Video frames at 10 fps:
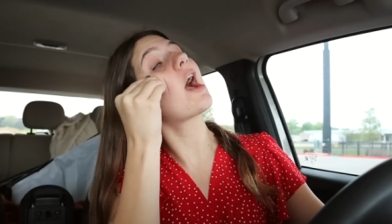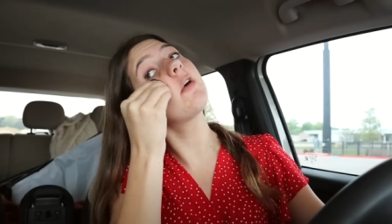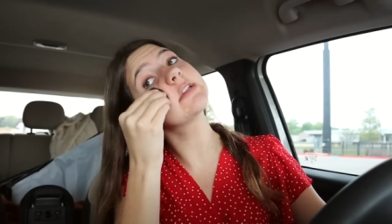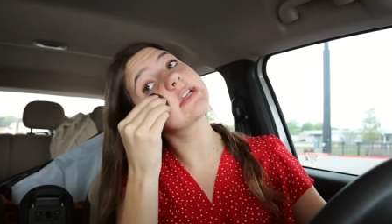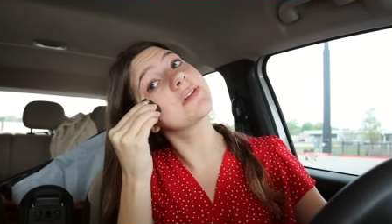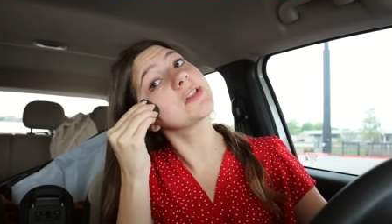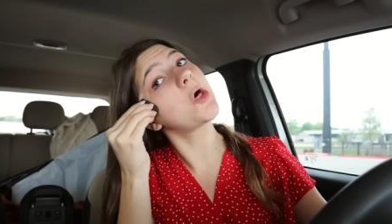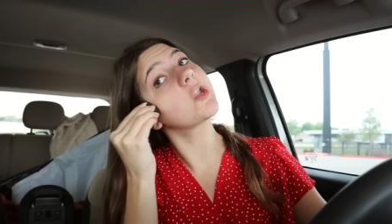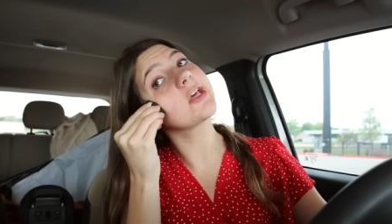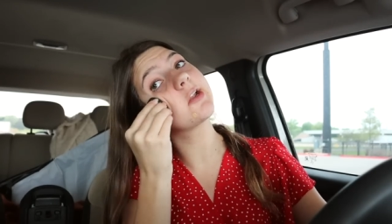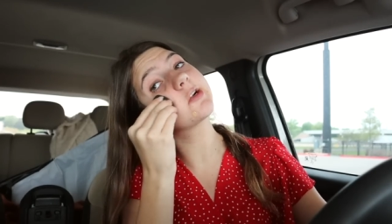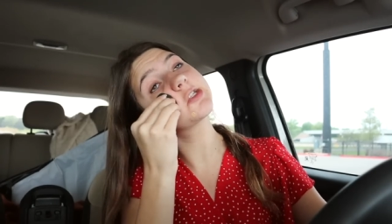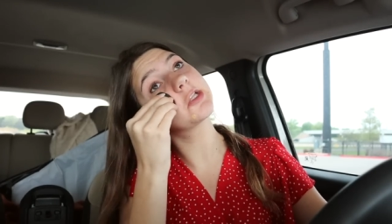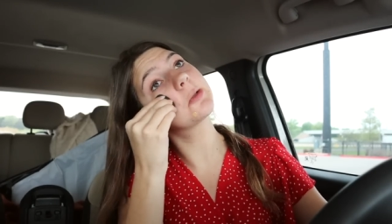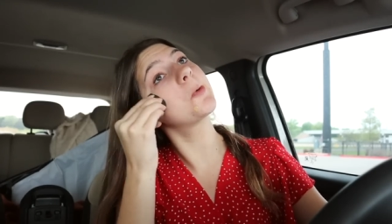I always have a lot of
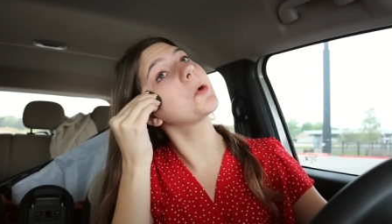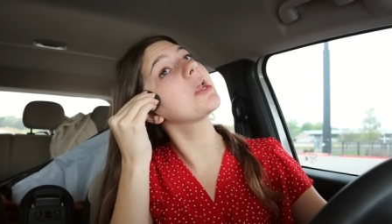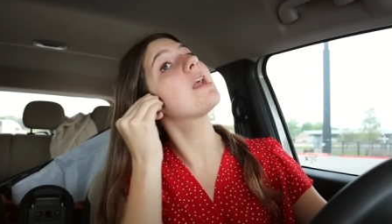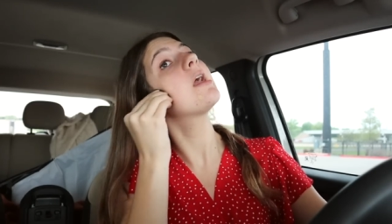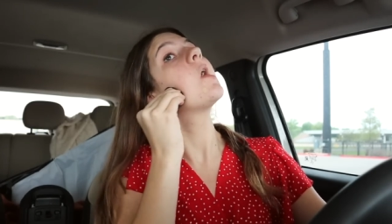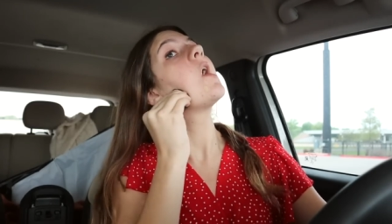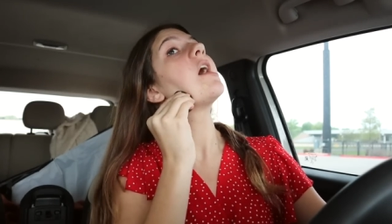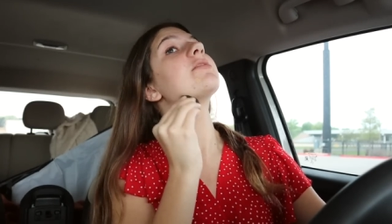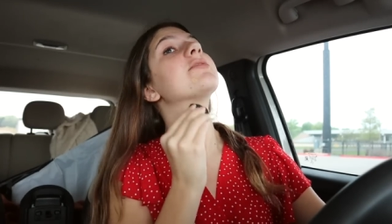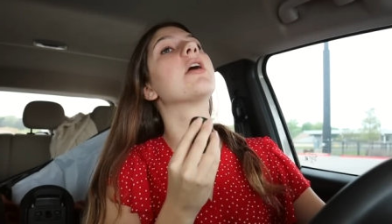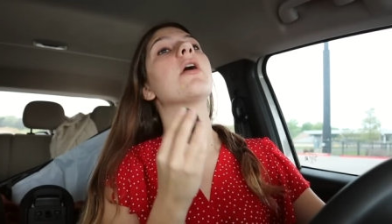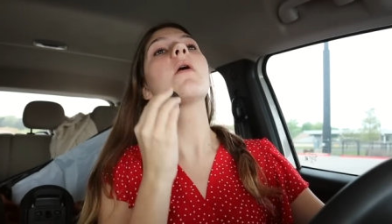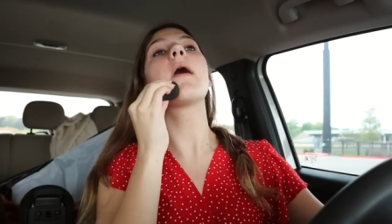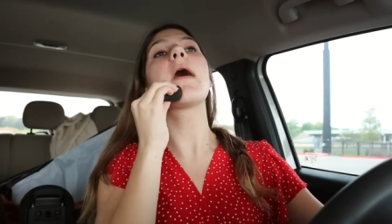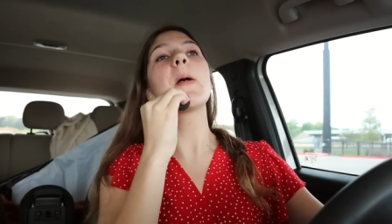energy in the morning, and
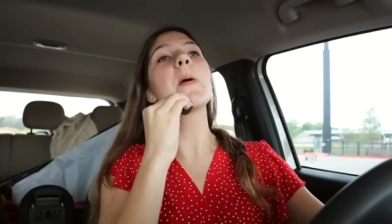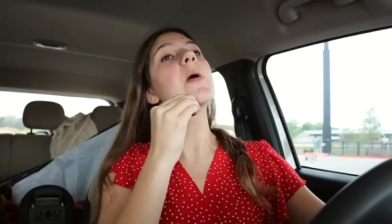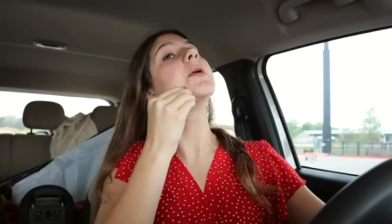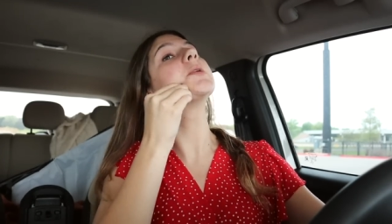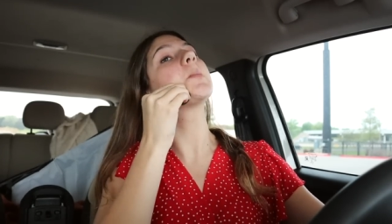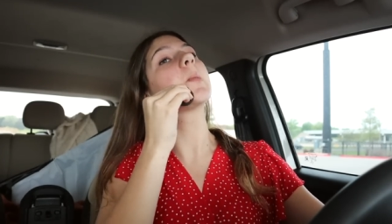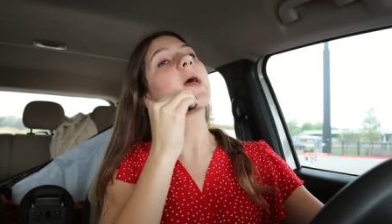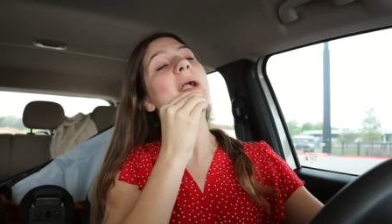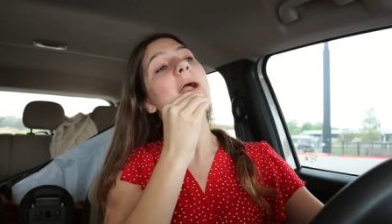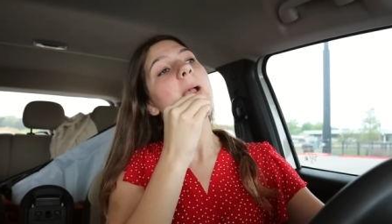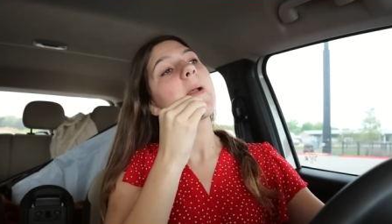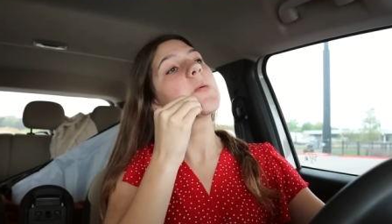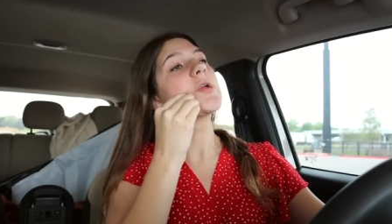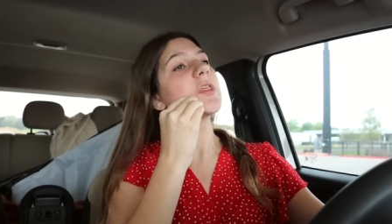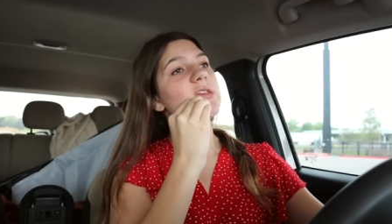so I always am like
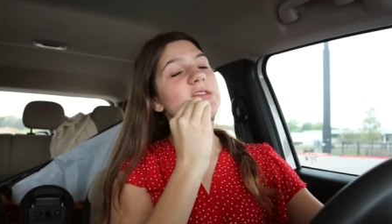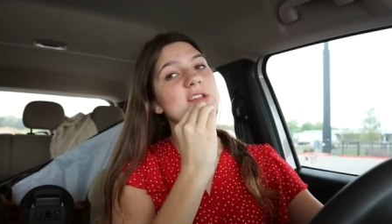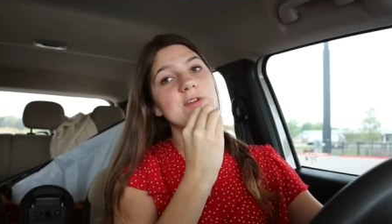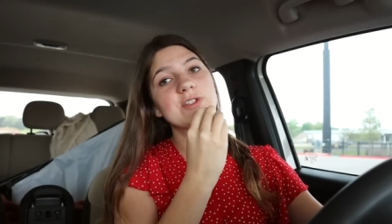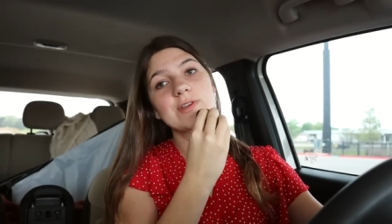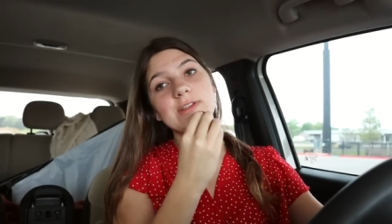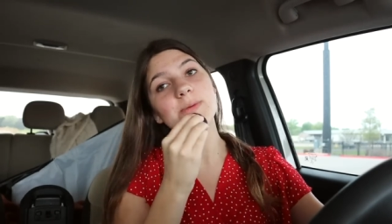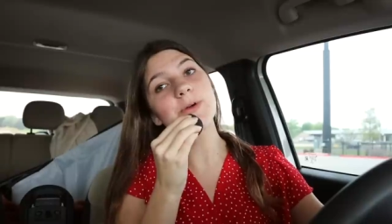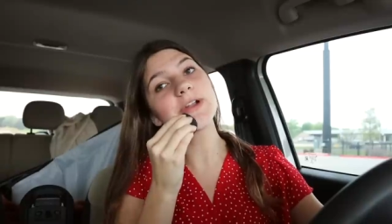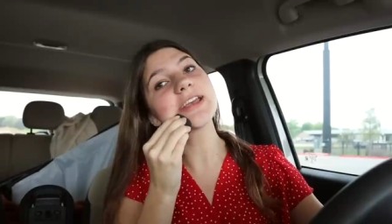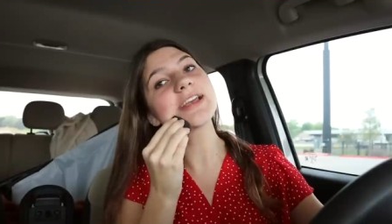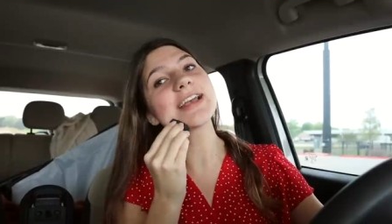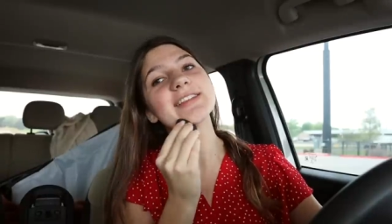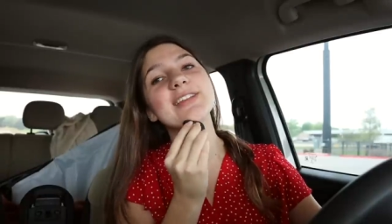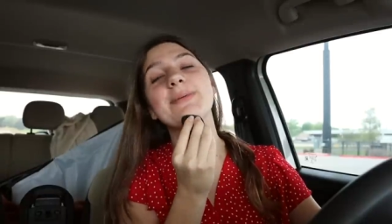really social in the morning. And so